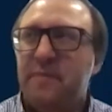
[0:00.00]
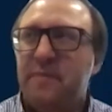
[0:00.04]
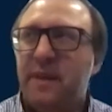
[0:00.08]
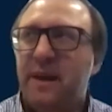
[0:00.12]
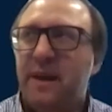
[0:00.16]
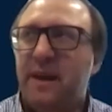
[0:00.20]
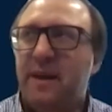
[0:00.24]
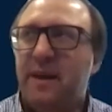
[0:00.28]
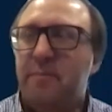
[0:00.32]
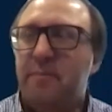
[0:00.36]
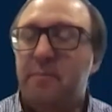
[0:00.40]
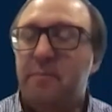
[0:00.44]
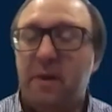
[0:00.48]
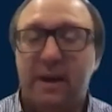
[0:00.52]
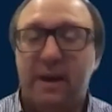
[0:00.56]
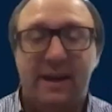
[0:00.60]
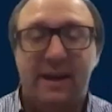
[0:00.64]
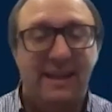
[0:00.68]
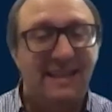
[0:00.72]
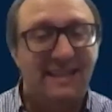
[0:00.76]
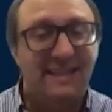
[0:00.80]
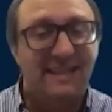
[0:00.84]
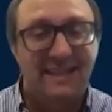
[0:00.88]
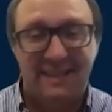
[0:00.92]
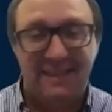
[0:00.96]
A
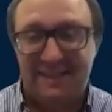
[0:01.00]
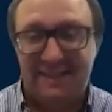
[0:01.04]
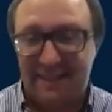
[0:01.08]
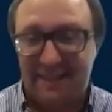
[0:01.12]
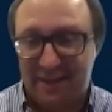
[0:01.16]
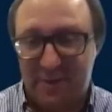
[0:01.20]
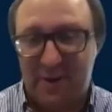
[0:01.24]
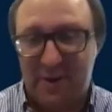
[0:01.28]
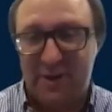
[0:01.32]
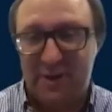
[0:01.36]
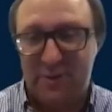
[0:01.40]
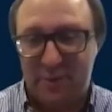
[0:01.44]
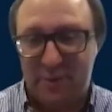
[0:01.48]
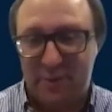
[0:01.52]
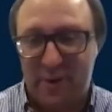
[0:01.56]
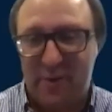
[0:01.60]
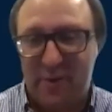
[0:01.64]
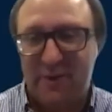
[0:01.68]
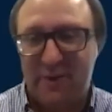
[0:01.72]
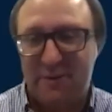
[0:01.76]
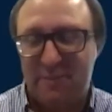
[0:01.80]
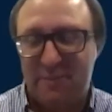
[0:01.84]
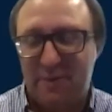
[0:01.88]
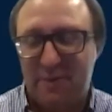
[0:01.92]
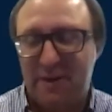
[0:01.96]
consistent question we
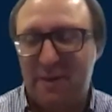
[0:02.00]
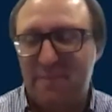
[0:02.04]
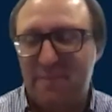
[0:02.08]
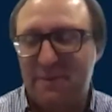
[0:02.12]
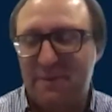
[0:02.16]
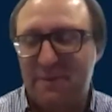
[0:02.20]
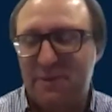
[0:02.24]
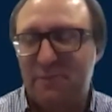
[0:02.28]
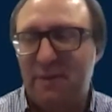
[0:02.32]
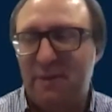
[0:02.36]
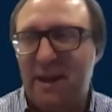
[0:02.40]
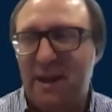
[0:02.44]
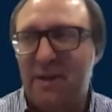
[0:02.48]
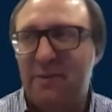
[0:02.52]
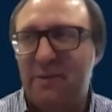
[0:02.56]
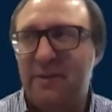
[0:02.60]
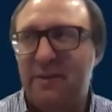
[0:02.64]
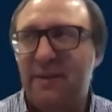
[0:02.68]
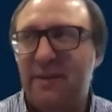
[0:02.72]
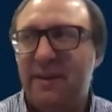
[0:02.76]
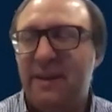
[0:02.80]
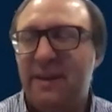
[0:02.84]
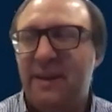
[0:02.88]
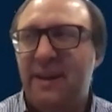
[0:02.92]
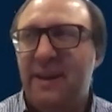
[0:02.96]
always bring up is
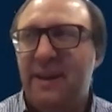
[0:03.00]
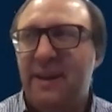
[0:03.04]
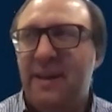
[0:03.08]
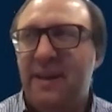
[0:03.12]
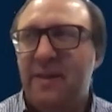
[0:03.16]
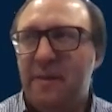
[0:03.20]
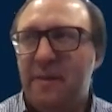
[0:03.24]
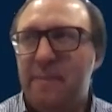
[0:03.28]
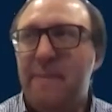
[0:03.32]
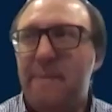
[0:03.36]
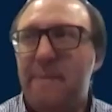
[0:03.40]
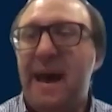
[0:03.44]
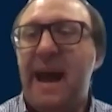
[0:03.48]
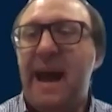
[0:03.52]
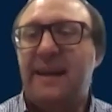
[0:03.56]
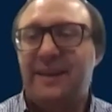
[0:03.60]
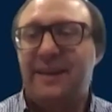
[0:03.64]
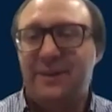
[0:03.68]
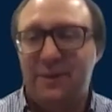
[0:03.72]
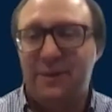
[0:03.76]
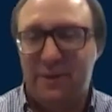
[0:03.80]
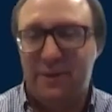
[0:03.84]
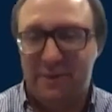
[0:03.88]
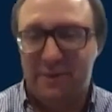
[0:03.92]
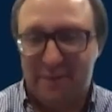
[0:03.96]
around the
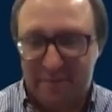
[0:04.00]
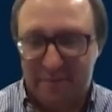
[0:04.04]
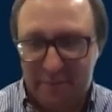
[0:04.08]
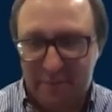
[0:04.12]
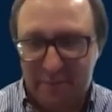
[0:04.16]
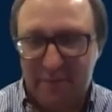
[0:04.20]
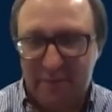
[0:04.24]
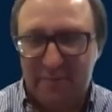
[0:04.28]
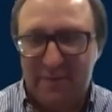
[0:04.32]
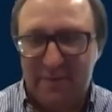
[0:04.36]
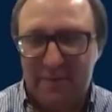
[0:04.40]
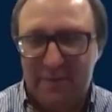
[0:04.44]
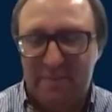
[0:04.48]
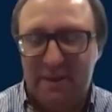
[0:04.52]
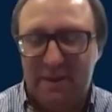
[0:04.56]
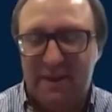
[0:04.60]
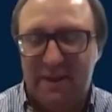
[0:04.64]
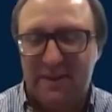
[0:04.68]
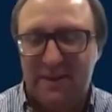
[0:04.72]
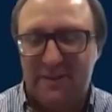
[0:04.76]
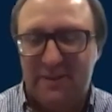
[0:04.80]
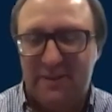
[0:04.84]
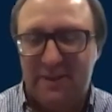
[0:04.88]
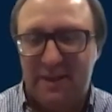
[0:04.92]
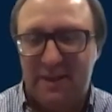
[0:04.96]
magnitude of improvement,
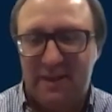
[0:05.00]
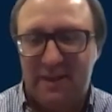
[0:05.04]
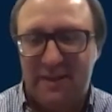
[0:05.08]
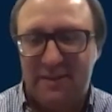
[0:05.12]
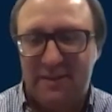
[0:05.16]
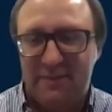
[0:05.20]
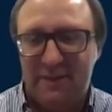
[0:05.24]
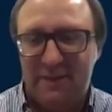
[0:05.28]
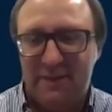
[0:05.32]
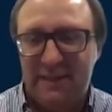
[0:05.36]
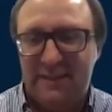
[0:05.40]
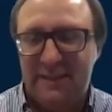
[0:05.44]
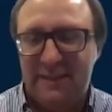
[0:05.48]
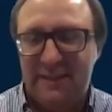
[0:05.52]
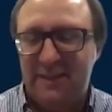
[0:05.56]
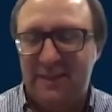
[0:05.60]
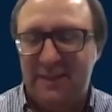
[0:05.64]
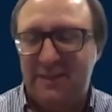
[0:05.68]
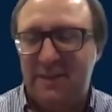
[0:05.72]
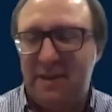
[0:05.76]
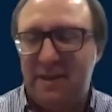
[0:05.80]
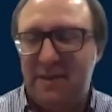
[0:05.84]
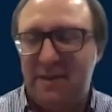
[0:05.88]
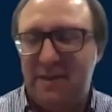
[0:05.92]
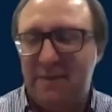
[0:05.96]
because as
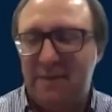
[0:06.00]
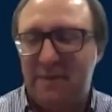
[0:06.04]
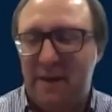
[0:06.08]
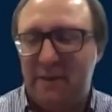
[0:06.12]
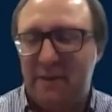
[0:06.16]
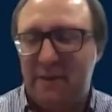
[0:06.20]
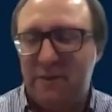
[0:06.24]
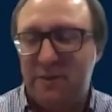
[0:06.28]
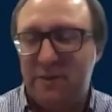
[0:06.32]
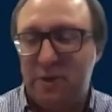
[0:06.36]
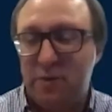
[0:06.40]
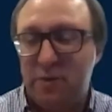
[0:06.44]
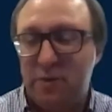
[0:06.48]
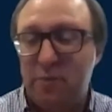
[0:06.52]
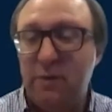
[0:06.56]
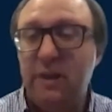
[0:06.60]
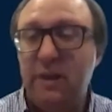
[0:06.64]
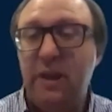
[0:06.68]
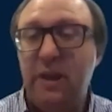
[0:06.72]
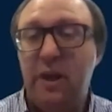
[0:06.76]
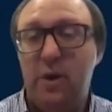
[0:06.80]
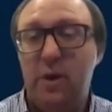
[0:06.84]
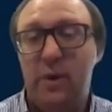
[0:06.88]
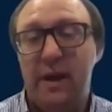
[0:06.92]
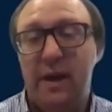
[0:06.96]
VCs and founders that are
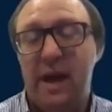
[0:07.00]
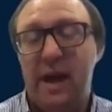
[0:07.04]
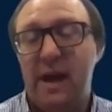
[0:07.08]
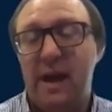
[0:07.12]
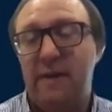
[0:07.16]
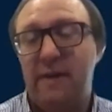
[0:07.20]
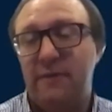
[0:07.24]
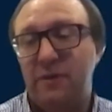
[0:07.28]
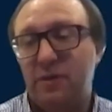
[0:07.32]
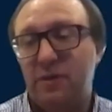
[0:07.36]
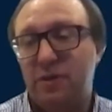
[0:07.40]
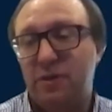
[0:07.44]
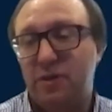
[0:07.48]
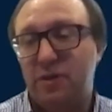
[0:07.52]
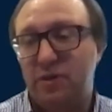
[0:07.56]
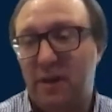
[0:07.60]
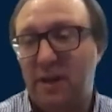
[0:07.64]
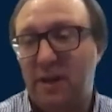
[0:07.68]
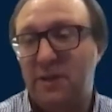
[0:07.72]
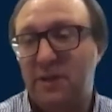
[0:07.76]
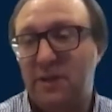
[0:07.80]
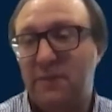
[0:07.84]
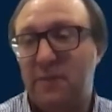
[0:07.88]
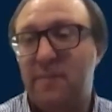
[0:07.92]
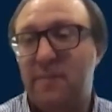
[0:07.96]
really going after
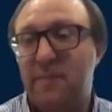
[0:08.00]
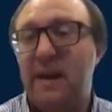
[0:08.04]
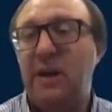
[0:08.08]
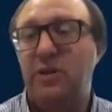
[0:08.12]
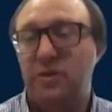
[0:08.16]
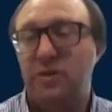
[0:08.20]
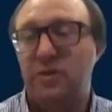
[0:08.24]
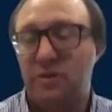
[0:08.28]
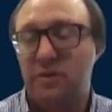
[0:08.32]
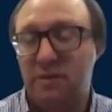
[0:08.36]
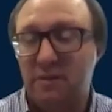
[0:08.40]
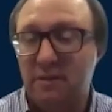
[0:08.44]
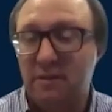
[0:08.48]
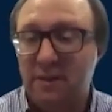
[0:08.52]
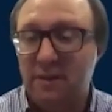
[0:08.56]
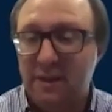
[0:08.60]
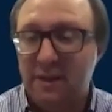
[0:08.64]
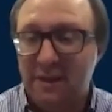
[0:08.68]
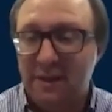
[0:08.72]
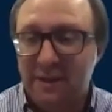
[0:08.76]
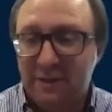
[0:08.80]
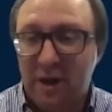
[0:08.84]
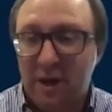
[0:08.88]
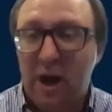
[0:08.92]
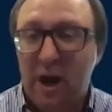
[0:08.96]
transformational
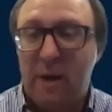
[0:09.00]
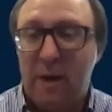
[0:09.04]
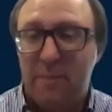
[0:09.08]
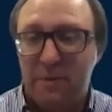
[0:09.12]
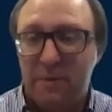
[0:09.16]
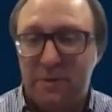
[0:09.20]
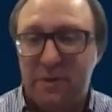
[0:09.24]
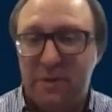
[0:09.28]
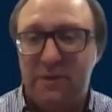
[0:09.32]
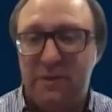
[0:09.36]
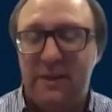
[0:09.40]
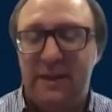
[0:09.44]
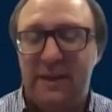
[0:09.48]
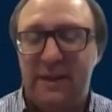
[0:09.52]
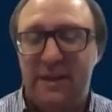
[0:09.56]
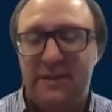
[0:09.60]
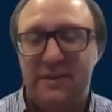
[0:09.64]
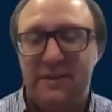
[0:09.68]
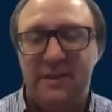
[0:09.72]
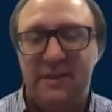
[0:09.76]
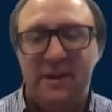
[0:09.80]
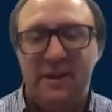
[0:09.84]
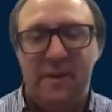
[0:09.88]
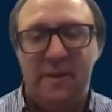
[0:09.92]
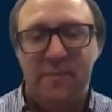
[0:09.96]

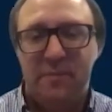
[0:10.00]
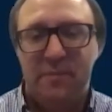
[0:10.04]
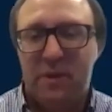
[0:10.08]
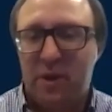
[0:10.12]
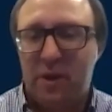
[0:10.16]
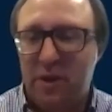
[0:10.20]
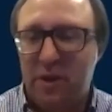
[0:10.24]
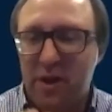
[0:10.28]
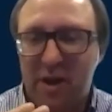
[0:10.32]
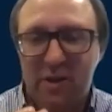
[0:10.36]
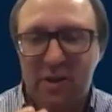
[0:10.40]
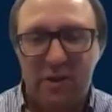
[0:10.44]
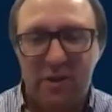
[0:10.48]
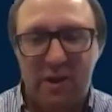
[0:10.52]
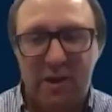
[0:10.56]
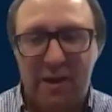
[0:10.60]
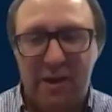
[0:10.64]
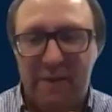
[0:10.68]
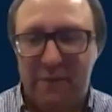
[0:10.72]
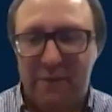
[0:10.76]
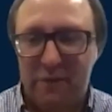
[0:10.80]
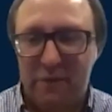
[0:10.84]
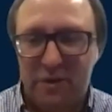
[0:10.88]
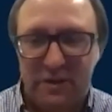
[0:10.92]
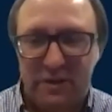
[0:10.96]
opportunities, you're not
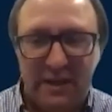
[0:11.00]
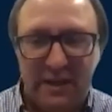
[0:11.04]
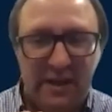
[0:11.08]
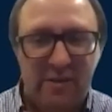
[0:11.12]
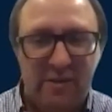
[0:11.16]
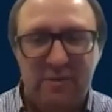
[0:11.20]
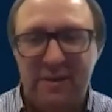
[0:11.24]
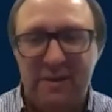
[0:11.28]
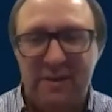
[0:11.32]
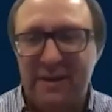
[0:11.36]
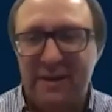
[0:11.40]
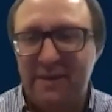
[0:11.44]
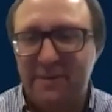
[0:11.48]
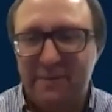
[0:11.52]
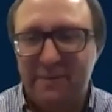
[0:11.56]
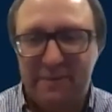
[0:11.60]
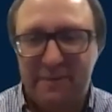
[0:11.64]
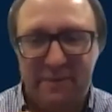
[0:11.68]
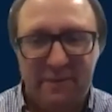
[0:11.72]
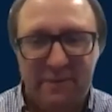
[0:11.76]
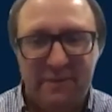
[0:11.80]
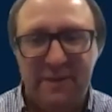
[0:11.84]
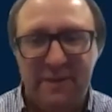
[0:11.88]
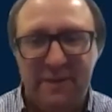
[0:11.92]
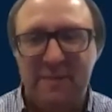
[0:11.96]
looking for just
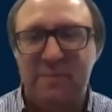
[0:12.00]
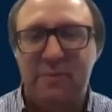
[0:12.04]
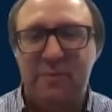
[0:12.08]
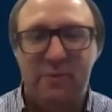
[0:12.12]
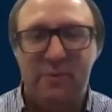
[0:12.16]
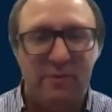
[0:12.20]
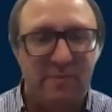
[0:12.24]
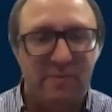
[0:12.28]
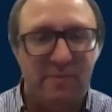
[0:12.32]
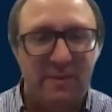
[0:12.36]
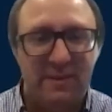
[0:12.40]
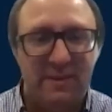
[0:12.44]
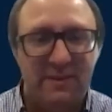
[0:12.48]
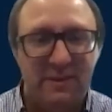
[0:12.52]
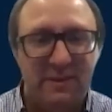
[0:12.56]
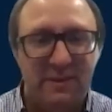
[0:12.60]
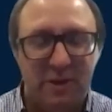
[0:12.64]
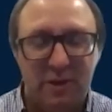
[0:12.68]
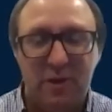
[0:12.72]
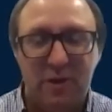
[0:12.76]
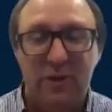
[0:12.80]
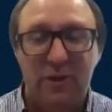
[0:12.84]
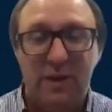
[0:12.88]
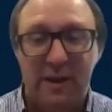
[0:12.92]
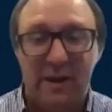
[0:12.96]
iterative improvements.
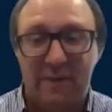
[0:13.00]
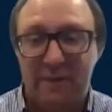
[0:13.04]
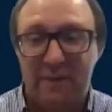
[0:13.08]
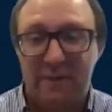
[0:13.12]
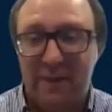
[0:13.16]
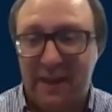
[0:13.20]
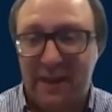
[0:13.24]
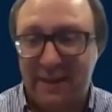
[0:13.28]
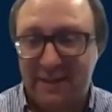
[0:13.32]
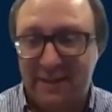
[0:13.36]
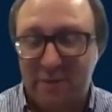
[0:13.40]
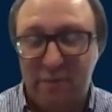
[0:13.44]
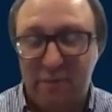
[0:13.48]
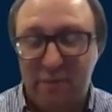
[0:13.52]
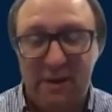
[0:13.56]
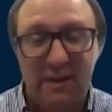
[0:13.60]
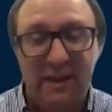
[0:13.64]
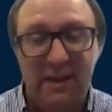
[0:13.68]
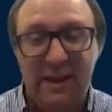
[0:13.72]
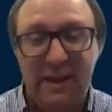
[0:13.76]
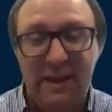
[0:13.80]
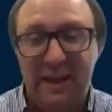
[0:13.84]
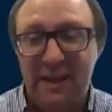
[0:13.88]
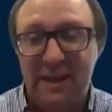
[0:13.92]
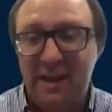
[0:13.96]
You're looking for things that
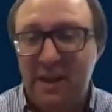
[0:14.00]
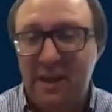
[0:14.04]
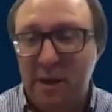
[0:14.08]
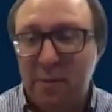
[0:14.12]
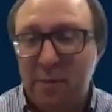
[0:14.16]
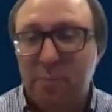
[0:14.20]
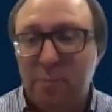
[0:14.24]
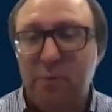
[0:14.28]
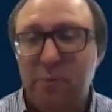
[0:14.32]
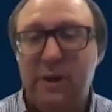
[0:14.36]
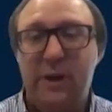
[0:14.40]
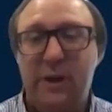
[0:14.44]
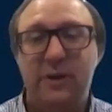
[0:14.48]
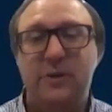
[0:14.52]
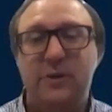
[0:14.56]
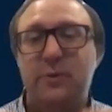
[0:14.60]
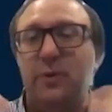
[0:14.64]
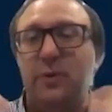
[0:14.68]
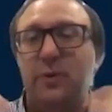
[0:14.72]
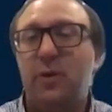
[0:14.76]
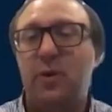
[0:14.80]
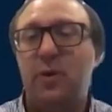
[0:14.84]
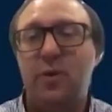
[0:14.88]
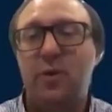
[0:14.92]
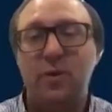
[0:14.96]
really bring you
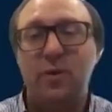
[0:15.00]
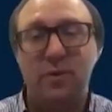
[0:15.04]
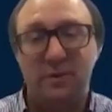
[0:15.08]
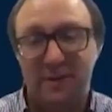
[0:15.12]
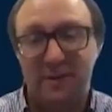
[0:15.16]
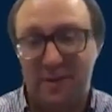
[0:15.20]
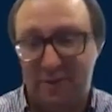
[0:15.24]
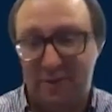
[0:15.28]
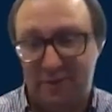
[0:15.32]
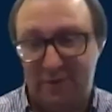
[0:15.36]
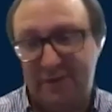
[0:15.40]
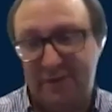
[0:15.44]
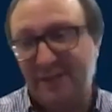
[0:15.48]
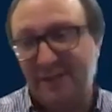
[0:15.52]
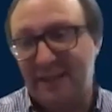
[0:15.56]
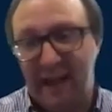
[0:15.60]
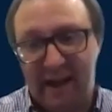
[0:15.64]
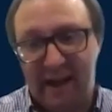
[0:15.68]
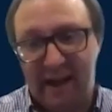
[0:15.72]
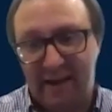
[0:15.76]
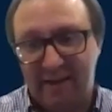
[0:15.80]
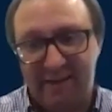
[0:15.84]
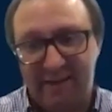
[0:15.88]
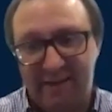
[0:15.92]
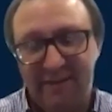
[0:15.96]
to a whole nother
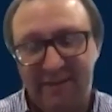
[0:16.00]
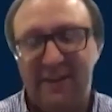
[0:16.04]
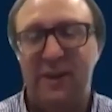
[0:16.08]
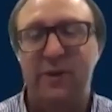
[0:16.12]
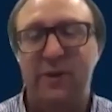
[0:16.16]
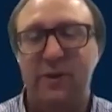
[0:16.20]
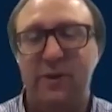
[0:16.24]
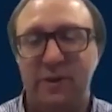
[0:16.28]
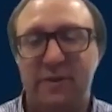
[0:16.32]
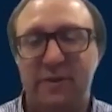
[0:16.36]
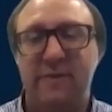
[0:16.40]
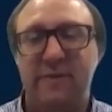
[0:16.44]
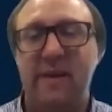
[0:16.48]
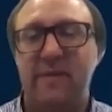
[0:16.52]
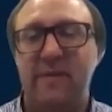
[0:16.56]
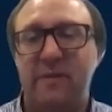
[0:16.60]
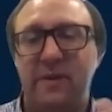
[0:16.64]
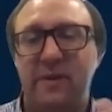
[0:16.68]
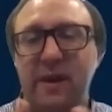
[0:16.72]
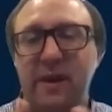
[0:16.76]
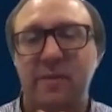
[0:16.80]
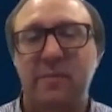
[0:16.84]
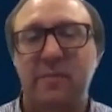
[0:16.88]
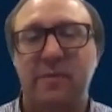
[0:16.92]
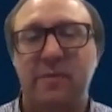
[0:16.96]
scale that you could have never
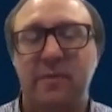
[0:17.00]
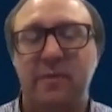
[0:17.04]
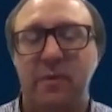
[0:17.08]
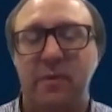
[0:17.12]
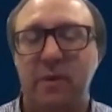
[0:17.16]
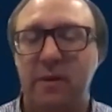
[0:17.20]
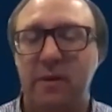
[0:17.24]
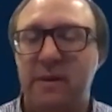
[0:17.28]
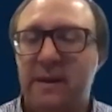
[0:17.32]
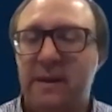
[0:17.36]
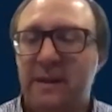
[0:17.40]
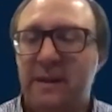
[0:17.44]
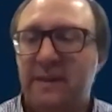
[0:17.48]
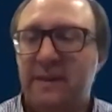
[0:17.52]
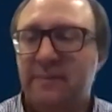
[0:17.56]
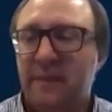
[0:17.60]
done before.